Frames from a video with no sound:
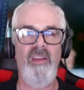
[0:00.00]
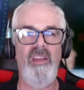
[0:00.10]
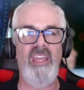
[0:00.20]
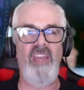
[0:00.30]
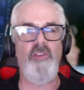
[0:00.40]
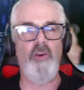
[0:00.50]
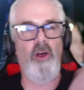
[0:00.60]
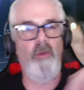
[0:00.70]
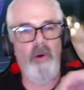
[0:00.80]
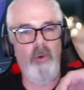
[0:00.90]
if your
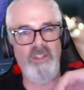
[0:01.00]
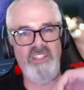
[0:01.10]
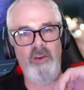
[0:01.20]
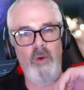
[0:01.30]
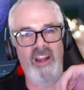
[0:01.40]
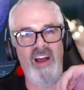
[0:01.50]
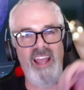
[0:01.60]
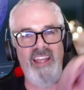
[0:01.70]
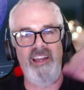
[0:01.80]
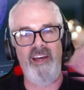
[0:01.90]
elbow wasn't quite
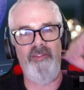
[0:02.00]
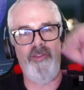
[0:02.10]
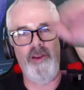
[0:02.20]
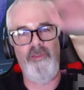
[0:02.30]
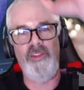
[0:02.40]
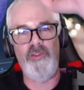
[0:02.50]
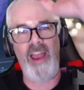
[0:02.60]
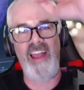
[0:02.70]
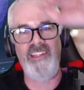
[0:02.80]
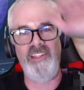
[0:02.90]
high enough, or if it
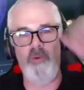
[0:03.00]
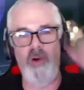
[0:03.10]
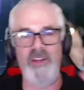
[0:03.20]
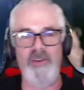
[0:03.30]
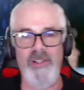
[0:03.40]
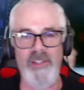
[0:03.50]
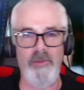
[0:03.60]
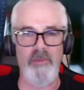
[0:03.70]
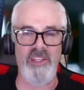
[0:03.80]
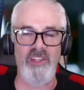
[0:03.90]
dragged in the water a little
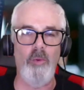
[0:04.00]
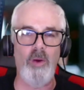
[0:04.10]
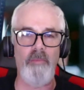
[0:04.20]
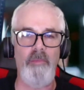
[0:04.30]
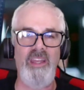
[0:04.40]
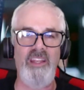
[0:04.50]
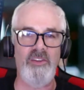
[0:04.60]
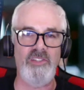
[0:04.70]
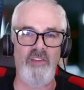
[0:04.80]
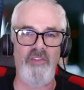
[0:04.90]
bit. You weren't beating
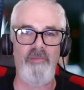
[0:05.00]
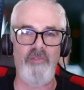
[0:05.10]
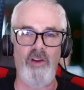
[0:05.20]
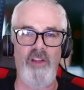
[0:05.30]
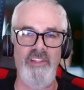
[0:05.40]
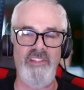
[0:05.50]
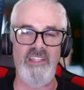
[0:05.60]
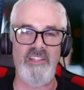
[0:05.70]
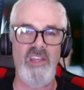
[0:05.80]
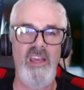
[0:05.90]
yourself up for all these
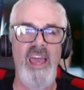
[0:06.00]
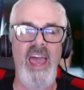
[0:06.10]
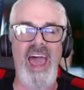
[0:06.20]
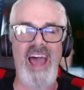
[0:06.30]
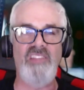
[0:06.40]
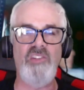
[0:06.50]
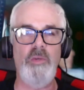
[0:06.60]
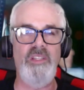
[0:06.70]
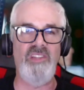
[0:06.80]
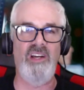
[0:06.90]
things. As a
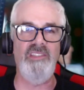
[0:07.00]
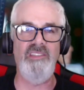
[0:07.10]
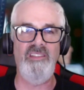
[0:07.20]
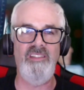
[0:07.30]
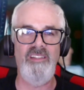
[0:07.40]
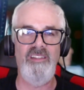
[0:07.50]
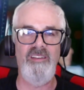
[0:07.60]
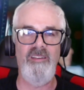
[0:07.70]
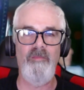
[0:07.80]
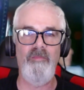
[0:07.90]
result,
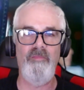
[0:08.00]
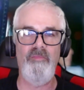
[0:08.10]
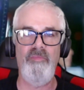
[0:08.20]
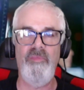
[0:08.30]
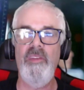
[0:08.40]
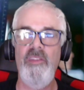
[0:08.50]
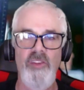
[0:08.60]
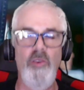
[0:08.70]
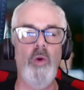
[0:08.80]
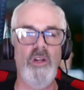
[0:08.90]

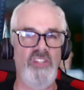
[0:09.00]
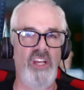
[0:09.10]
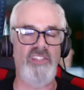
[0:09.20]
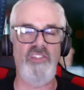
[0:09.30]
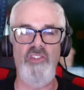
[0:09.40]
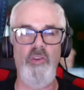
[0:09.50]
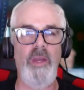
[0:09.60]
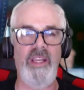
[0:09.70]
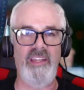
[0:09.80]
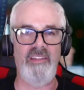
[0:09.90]
you were just doing it